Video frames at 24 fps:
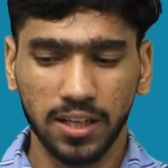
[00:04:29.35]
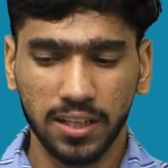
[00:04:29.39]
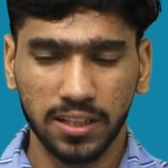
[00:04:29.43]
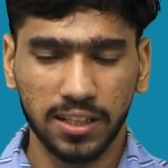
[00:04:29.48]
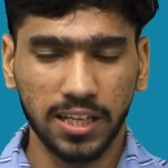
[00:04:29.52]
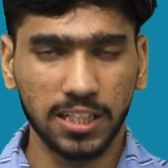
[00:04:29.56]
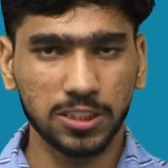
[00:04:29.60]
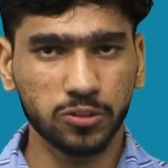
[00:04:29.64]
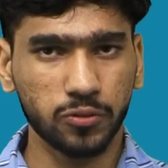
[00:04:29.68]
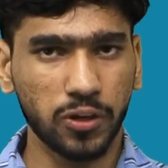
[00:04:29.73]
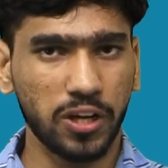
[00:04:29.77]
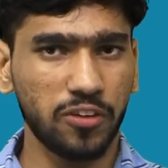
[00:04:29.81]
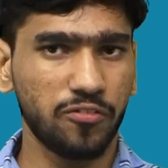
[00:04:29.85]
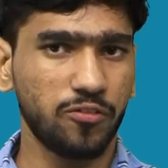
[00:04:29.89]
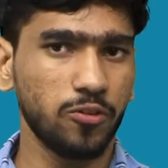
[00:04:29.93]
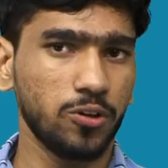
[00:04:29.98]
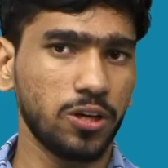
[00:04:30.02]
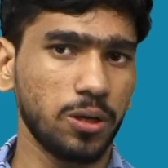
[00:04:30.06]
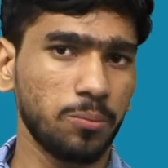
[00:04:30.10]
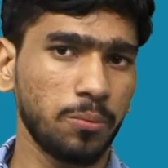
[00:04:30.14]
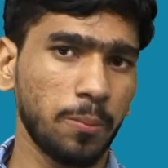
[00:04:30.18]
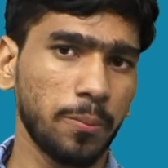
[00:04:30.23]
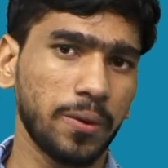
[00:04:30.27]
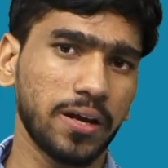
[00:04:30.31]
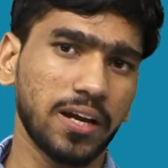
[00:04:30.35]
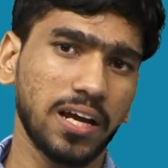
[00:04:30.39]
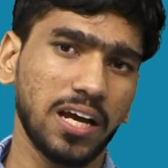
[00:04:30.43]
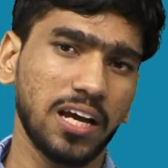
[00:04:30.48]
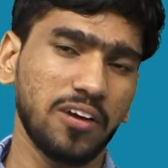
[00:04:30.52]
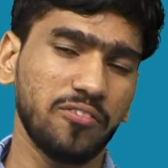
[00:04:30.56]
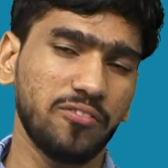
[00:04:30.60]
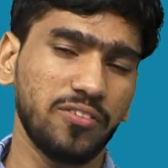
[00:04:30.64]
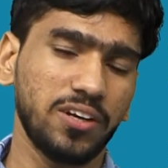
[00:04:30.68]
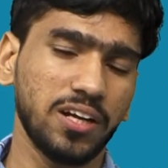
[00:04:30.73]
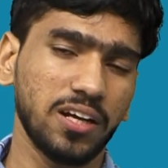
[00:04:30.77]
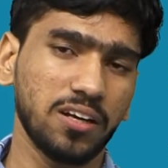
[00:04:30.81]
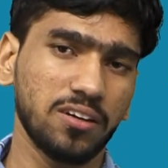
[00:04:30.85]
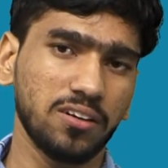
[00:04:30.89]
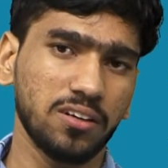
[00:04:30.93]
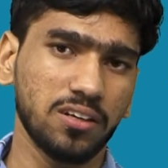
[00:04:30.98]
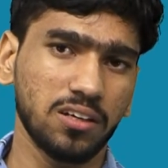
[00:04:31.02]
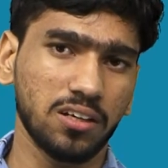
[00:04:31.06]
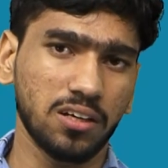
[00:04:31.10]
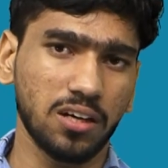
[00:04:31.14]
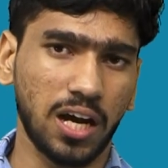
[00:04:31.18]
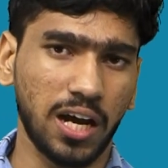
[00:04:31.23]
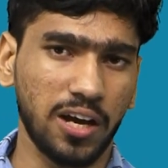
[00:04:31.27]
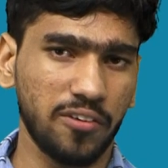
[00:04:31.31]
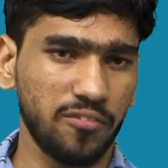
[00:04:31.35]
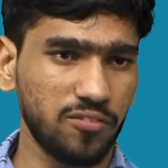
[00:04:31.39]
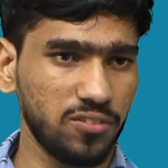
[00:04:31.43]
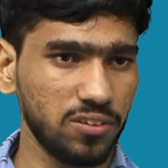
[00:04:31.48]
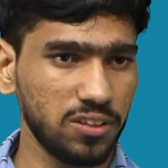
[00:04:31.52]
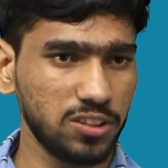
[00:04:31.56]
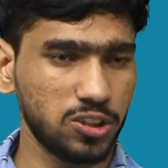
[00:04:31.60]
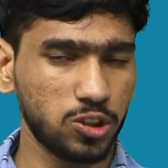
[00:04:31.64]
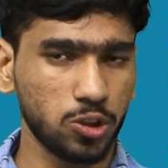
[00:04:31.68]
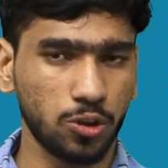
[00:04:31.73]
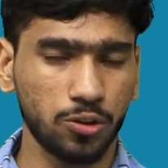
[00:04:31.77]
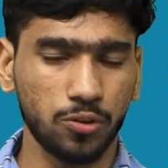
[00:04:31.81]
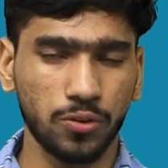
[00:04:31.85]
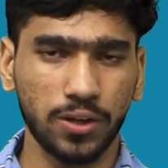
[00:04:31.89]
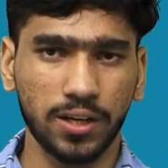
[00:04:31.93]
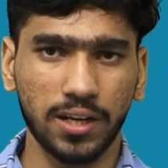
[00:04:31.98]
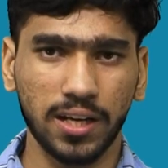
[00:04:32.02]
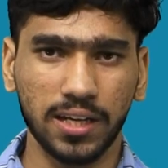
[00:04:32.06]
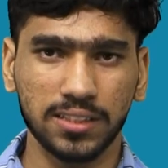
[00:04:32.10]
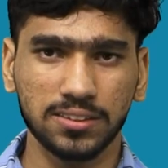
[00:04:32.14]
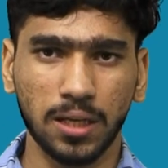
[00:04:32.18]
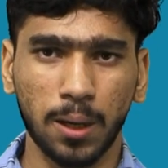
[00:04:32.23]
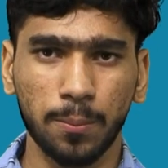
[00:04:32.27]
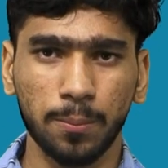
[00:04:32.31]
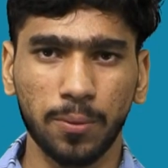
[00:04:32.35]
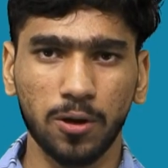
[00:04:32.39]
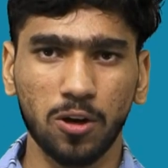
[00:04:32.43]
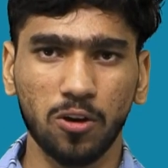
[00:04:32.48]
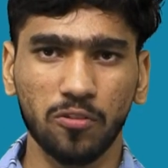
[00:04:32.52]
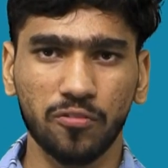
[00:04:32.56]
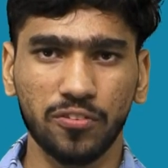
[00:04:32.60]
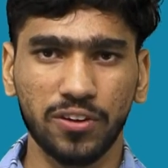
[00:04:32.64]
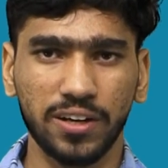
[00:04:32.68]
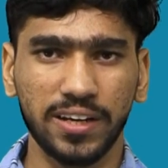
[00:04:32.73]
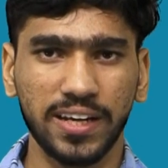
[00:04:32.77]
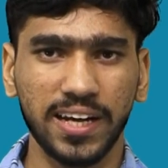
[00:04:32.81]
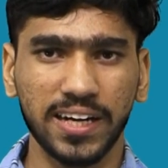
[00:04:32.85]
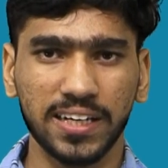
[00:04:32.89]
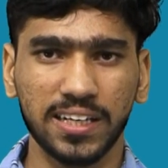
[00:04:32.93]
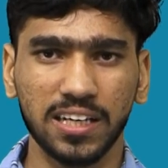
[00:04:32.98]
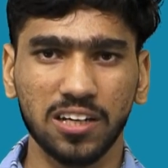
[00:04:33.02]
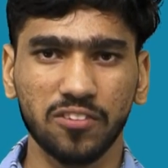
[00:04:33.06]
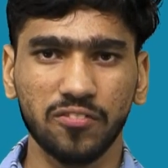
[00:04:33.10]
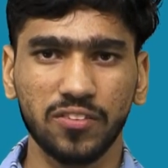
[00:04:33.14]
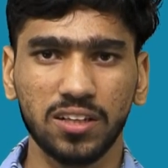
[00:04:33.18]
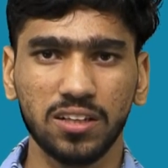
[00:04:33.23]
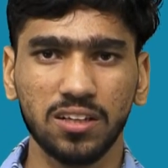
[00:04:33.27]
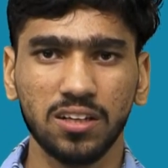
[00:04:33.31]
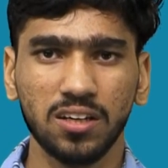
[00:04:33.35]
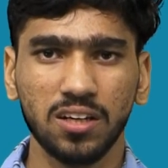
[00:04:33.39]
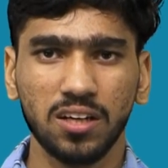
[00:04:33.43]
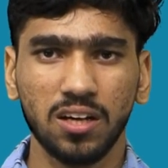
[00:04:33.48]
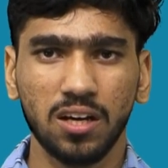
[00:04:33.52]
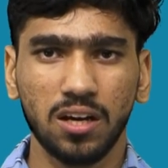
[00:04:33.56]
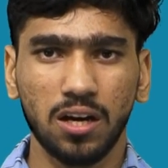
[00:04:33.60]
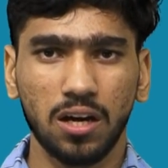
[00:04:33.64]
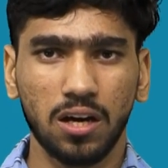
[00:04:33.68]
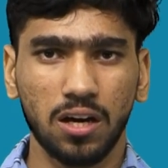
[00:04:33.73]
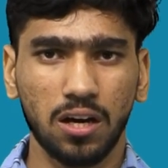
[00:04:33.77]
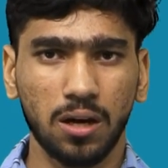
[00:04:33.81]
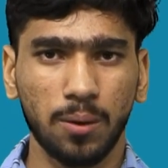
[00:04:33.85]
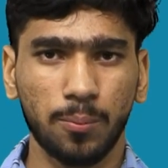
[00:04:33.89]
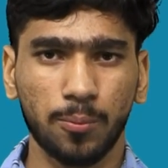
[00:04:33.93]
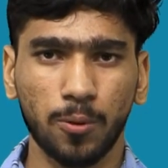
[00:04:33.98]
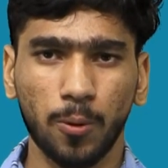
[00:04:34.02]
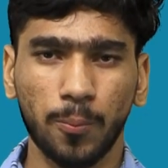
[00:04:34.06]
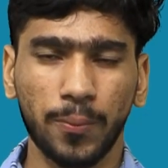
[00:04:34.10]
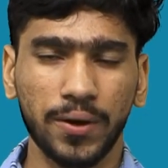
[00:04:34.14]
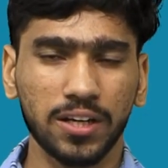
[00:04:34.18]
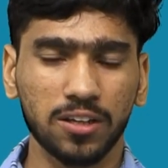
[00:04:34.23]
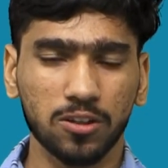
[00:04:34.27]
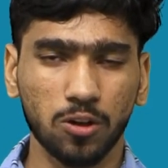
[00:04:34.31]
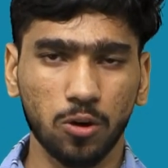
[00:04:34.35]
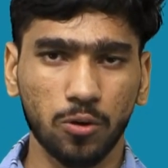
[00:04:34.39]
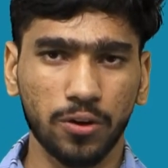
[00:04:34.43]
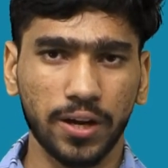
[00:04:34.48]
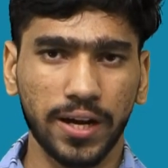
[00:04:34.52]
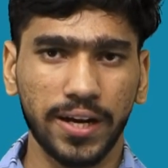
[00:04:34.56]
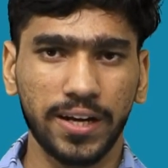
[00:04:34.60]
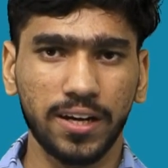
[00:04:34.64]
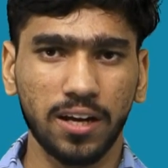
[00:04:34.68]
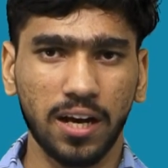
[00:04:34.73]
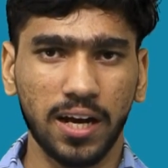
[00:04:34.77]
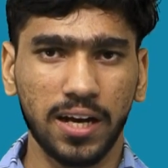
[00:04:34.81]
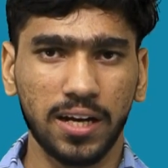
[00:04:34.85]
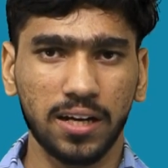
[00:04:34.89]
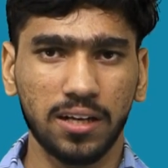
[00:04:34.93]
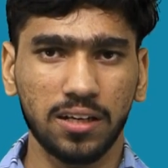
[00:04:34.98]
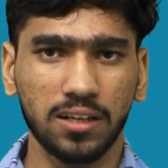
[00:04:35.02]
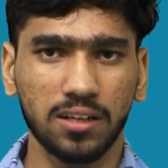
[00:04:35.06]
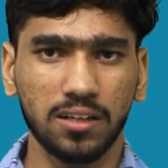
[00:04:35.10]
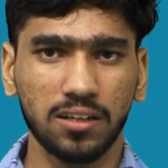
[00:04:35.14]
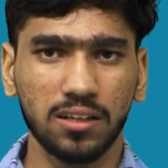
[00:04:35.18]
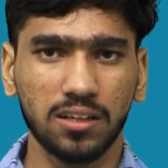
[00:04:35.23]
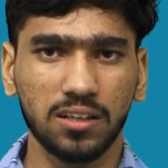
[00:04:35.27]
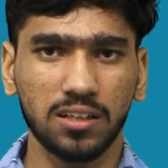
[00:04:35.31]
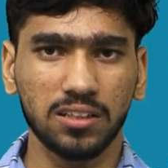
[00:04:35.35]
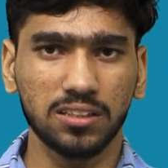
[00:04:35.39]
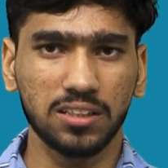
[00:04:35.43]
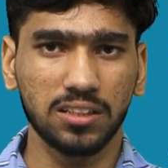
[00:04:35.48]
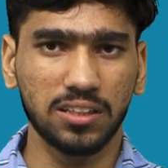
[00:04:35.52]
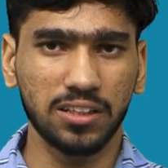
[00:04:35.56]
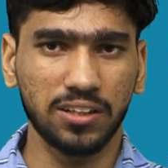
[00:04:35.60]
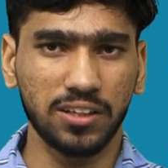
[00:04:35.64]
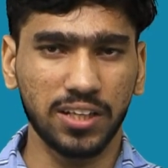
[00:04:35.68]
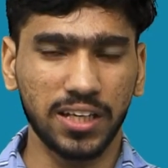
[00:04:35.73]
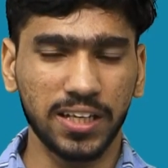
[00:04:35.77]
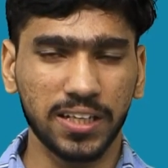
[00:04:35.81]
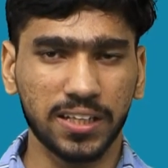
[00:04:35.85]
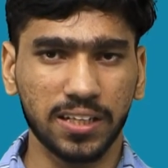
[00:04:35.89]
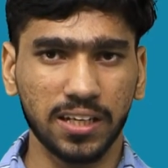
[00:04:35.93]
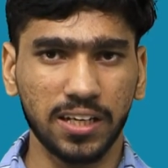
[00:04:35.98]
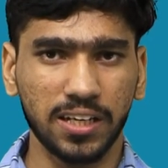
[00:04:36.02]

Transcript: That is why if you remember, I have shown you an example of reacting with propane chloride, and it